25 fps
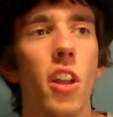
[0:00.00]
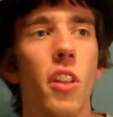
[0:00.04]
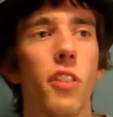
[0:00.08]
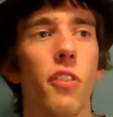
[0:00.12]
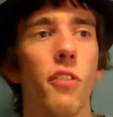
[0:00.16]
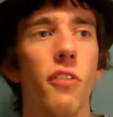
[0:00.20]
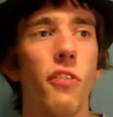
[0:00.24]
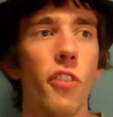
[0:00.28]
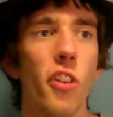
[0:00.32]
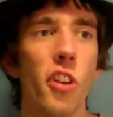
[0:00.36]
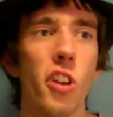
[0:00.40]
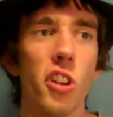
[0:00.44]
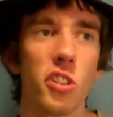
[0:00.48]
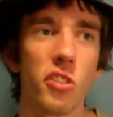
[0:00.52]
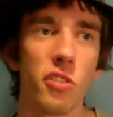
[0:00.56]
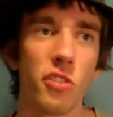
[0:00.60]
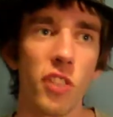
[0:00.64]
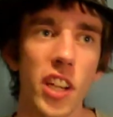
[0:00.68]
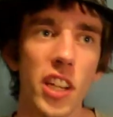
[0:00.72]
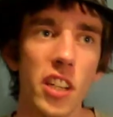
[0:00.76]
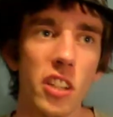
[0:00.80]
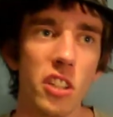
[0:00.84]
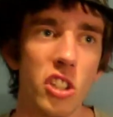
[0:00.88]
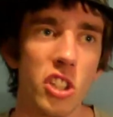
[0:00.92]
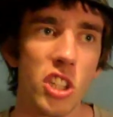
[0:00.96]
the first
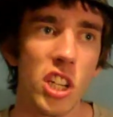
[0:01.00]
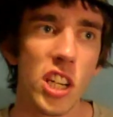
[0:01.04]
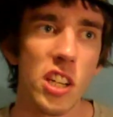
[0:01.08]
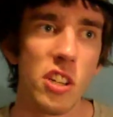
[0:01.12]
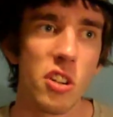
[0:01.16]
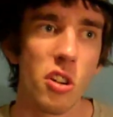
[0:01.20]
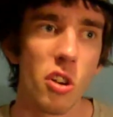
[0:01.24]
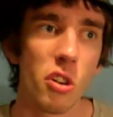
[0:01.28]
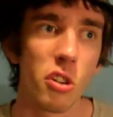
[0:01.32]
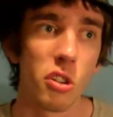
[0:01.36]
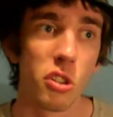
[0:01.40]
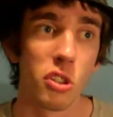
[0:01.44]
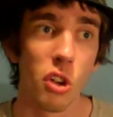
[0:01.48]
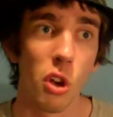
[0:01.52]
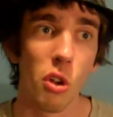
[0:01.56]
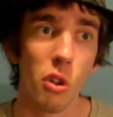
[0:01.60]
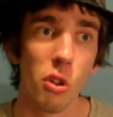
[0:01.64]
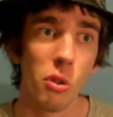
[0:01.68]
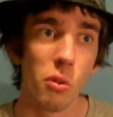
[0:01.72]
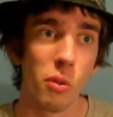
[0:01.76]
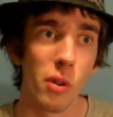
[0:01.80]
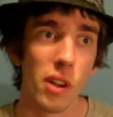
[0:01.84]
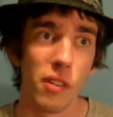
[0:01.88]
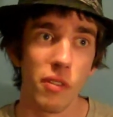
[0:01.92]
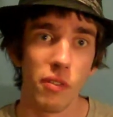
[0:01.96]
thing she does all
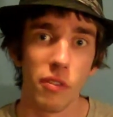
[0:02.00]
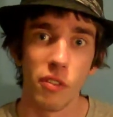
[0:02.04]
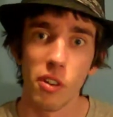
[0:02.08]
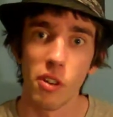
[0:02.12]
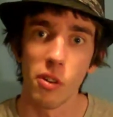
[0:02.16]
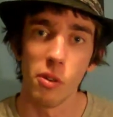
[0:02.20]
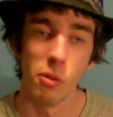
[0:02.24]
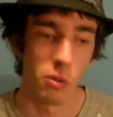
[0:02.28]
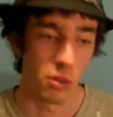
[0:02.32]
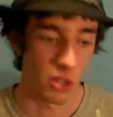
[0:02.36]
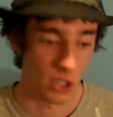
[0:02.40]
the way through,